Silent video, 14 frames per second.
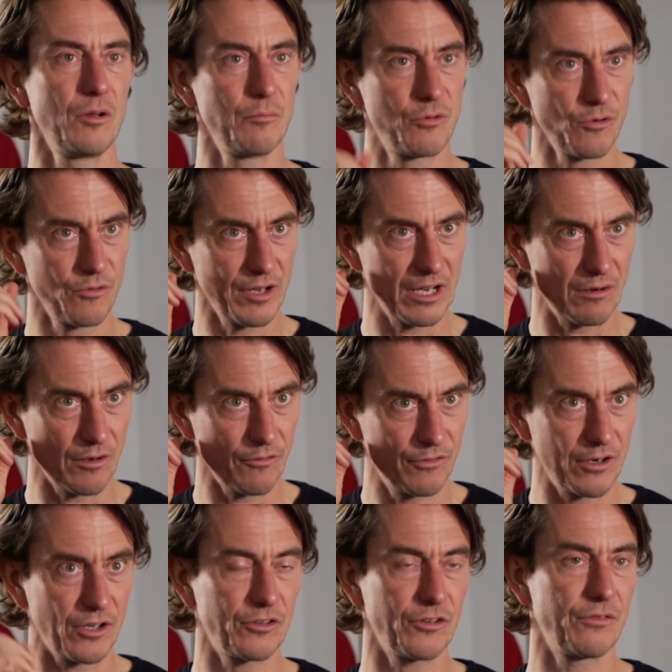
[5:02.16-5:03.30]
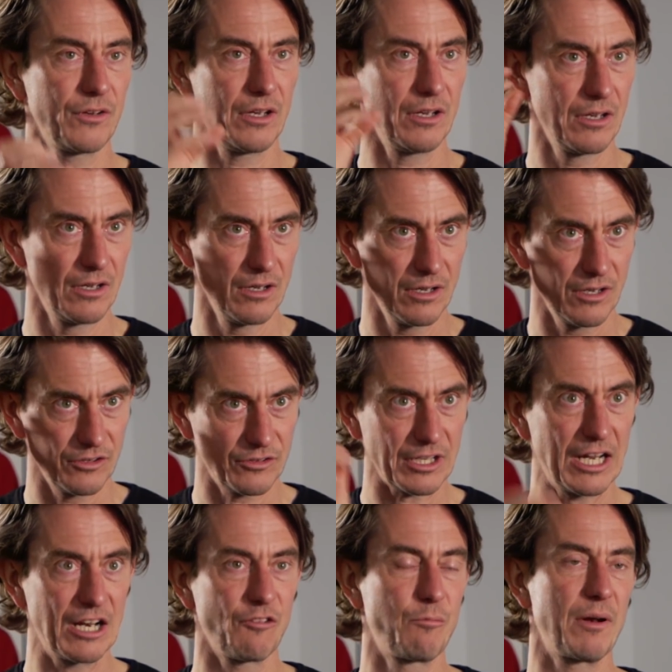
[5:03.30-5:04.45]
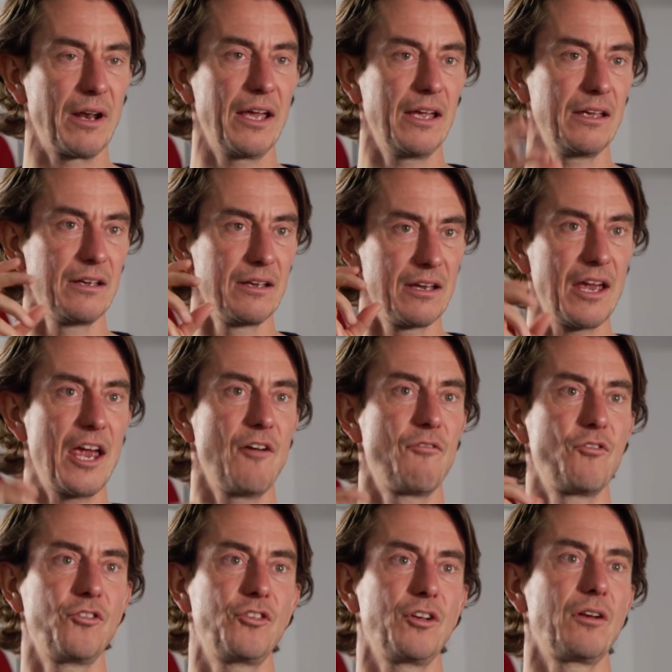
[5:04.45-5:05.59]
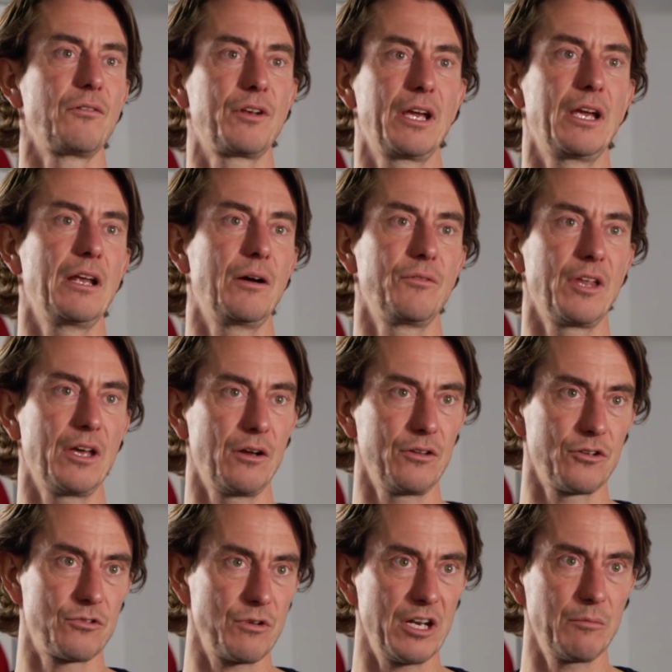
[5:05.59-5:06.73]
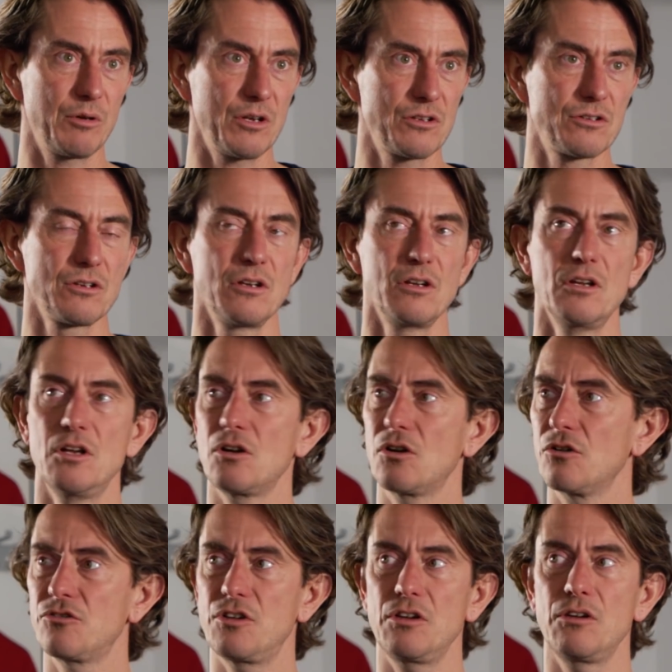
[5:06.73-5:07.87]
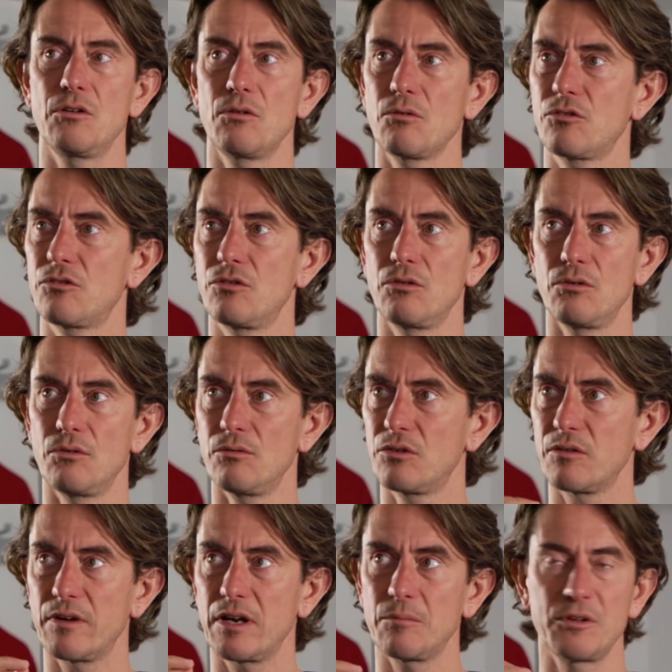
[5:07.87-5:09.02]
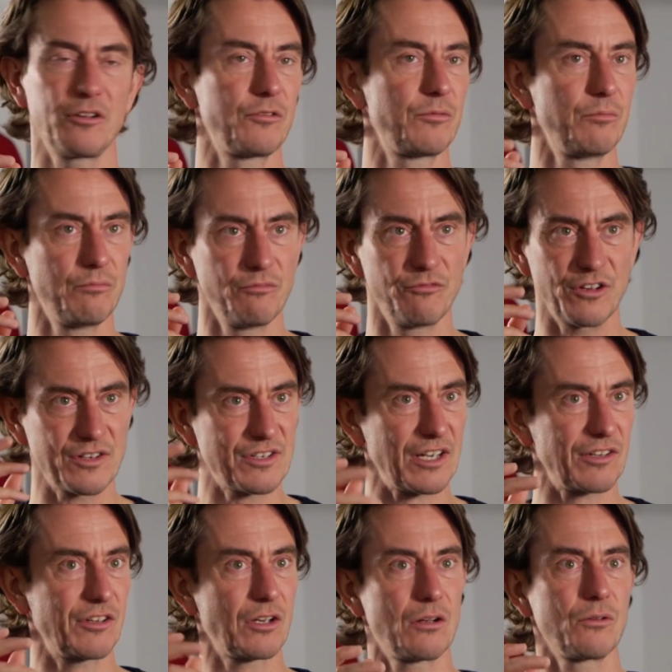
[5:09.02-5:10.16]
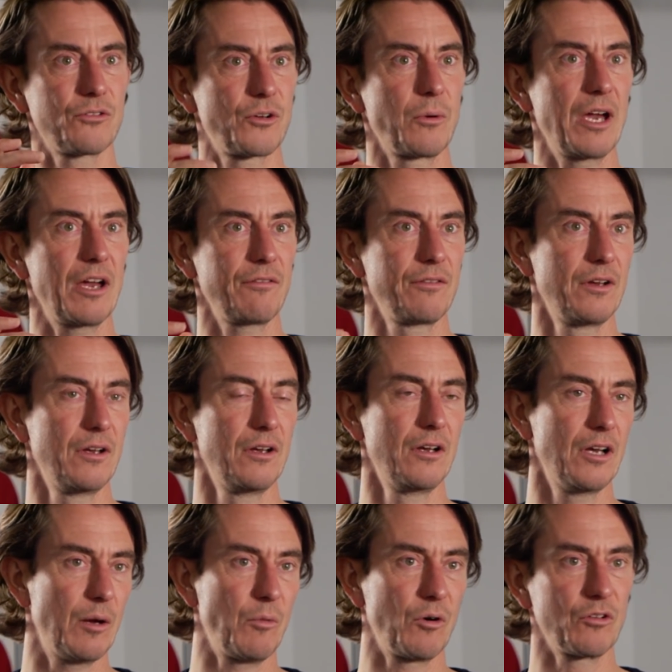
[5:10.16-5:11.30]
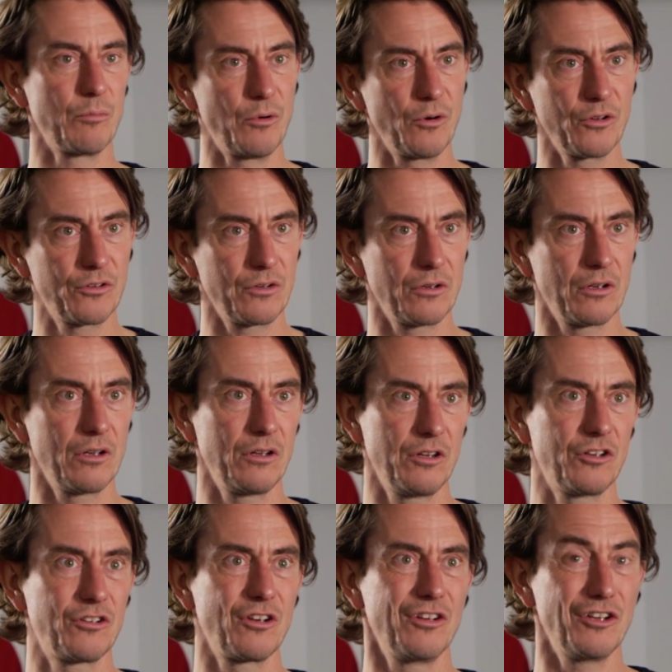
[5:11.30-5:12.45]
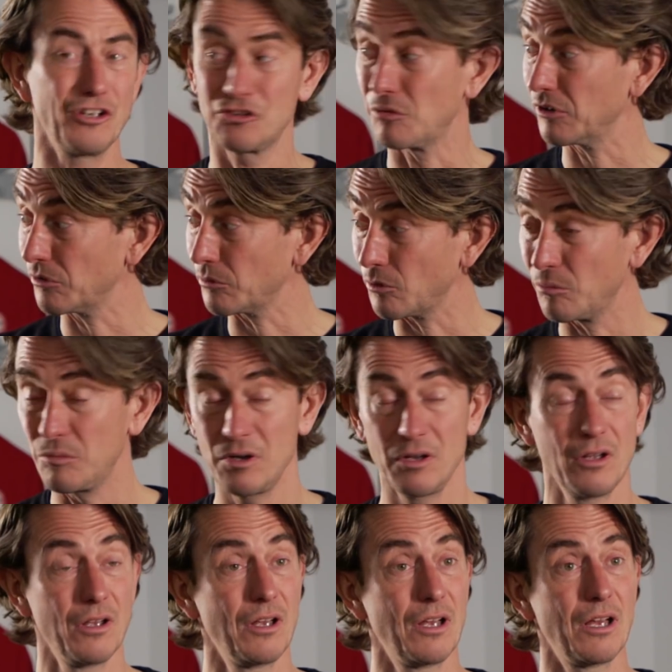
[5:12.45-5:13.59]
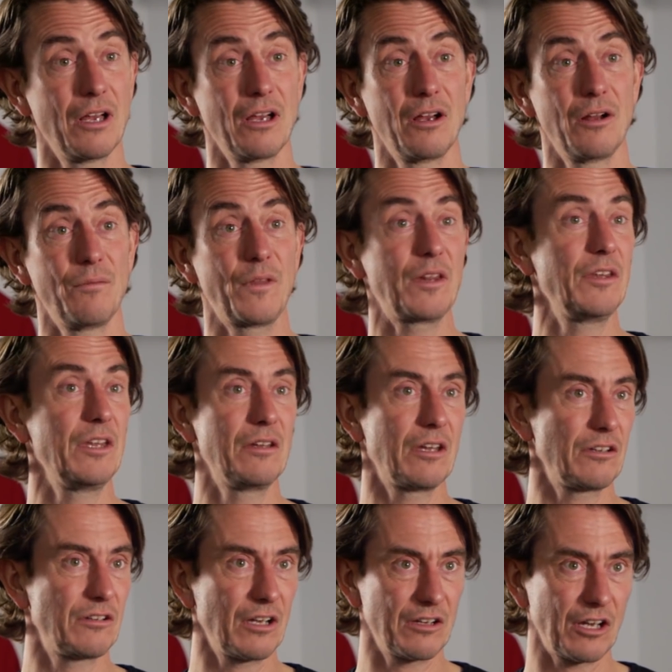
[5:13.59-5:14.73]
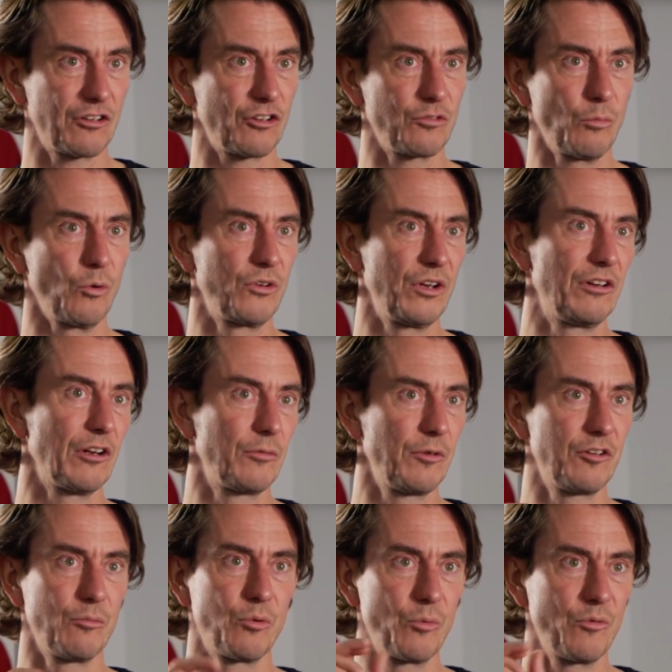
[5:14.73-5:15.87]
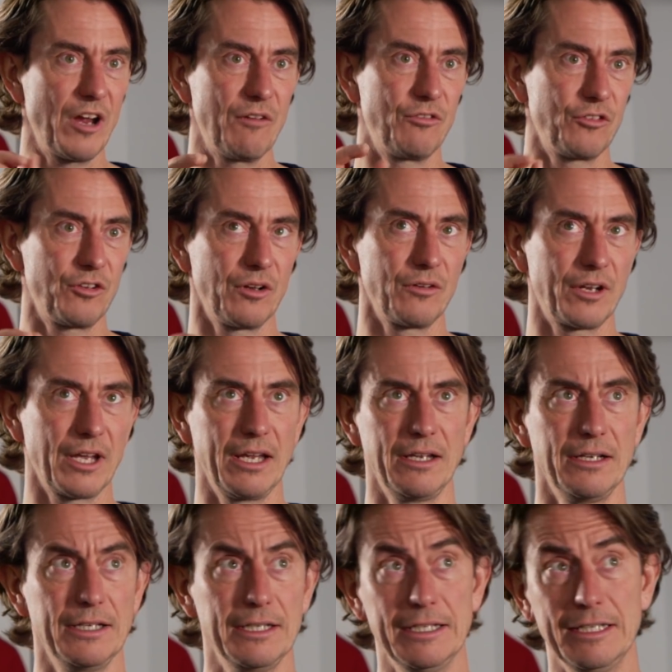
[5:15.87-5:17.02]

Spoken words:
improving our philosophy, style of play every single day out there on the training pitch, continue to develop this fantastic culture we have among the boys in this dressing room. That's a small detail we need to improve every single day.